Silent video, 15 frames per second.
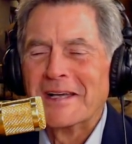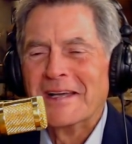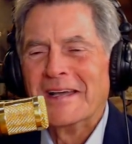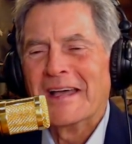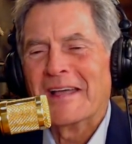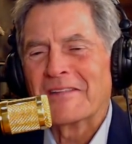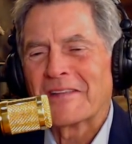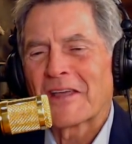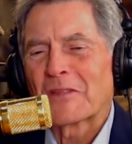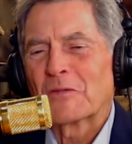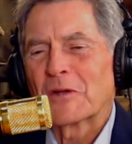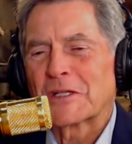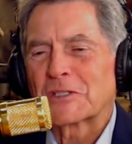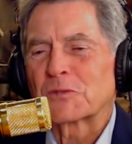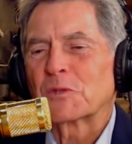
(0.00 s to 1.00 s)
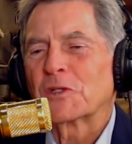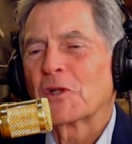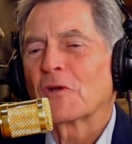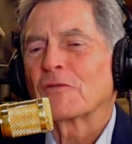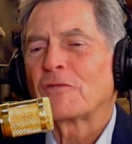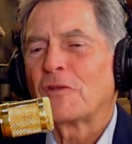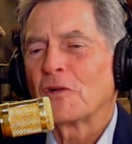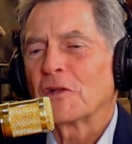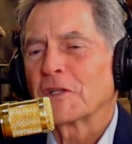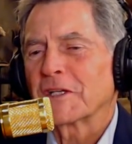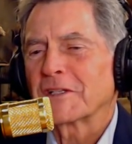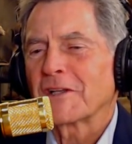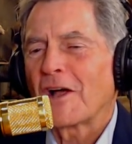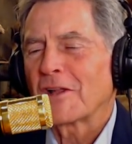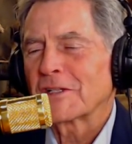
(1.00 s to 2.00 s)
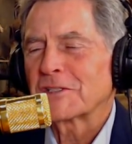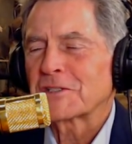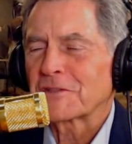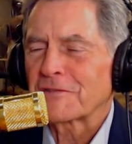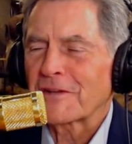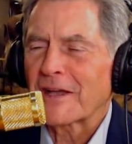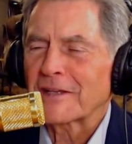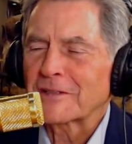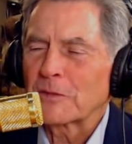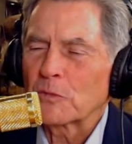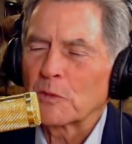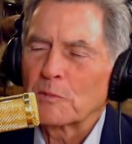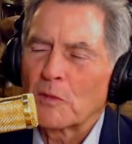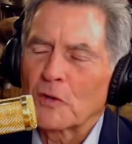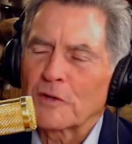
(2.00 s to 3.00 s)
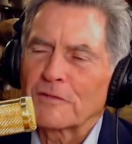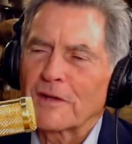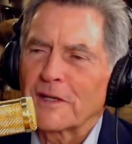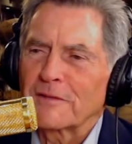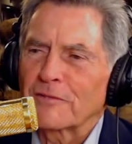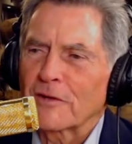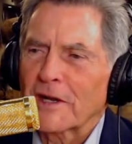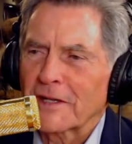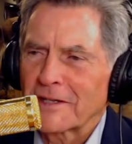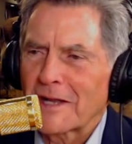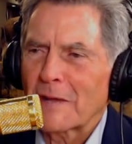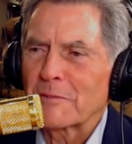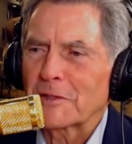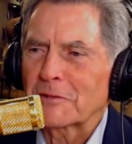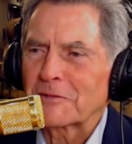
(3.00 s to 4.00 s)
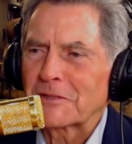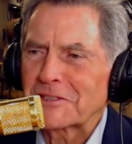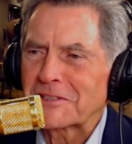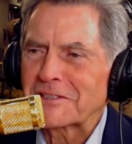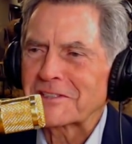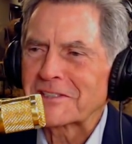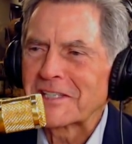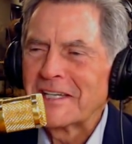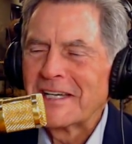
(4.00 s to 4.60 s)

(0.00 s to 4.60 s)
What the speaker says: And the other one is we don't fully acknowledge the fact that we're motivated for economic reasons.